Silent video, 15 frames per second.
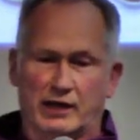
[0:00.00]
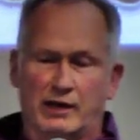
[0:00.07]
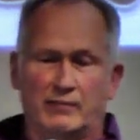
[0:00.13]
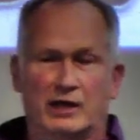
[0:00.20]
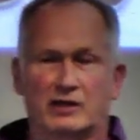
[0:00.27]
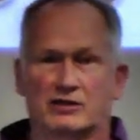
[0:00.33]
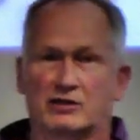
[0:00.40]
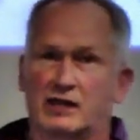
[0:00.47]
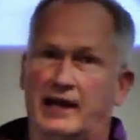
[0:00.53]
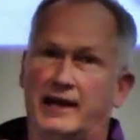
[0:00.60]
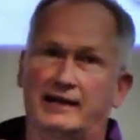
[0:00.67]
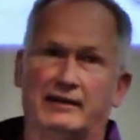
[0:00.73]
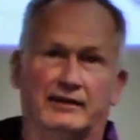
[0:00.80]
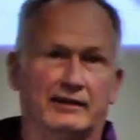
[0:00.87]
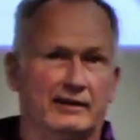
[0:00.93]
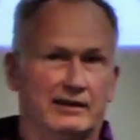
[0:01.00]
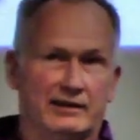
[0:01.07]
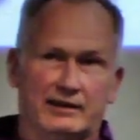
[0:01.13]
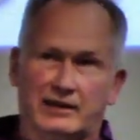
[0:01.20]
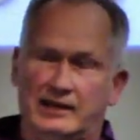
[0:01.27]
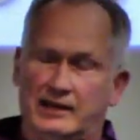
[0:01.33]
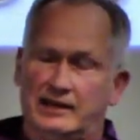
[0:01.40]
and I'm not
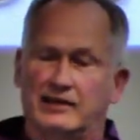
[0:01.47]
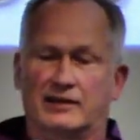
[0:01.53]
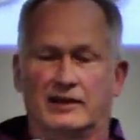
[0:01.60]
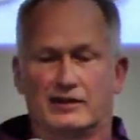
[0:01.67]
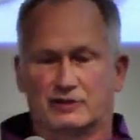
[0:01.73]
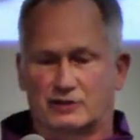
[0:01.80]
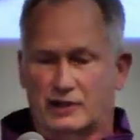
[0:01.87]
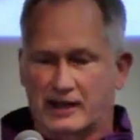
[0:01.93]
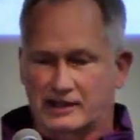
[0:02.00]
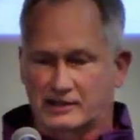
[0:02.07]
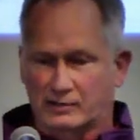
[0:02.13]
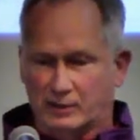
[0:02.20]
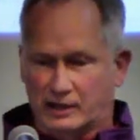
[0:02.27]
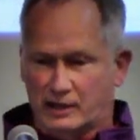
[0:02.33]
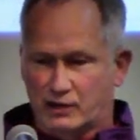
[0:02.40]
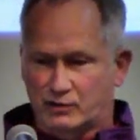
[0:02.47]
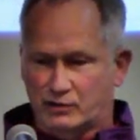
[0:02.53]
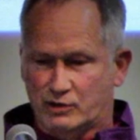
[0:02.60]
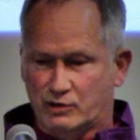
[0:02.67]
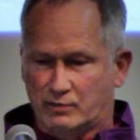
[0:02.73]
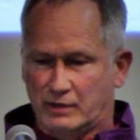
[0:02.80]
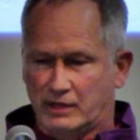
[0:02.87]
slapping any of the other tracks that we go
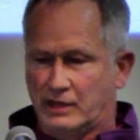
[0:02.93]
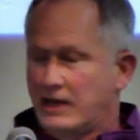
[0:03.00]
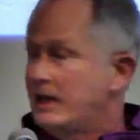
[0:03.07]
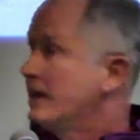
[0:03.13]
to, but